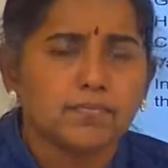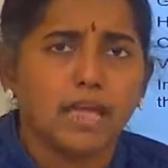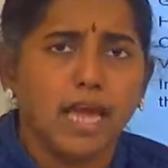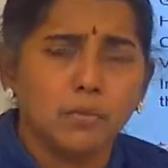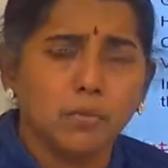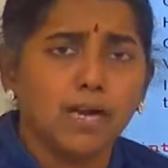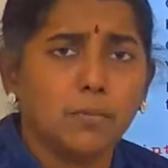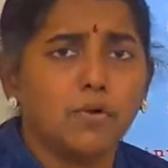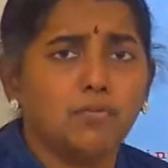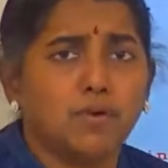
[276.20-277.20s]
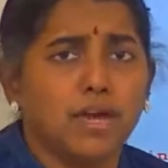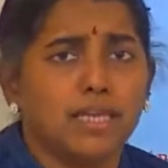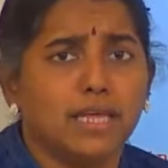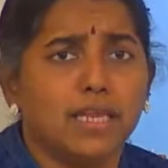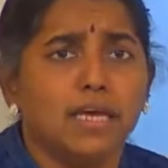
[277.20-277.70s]
And what about
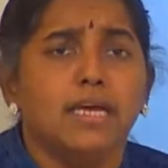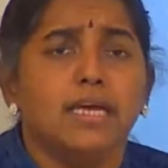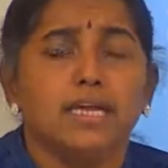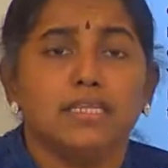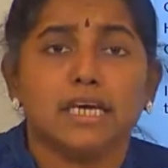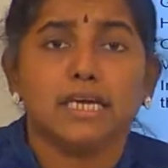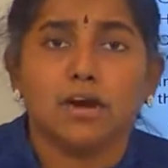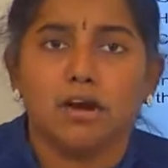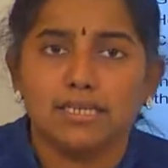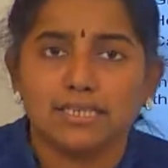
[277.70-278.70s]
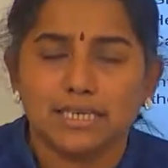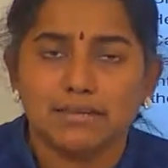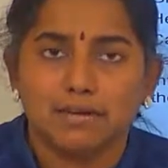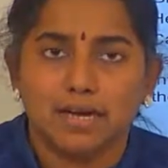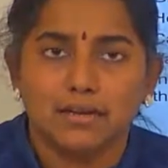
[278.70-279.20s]
final? It is a
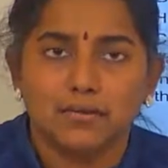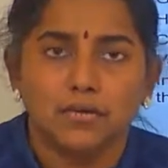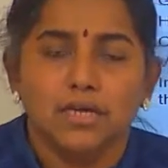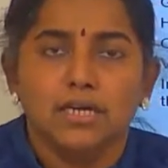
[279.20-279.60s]
constant value.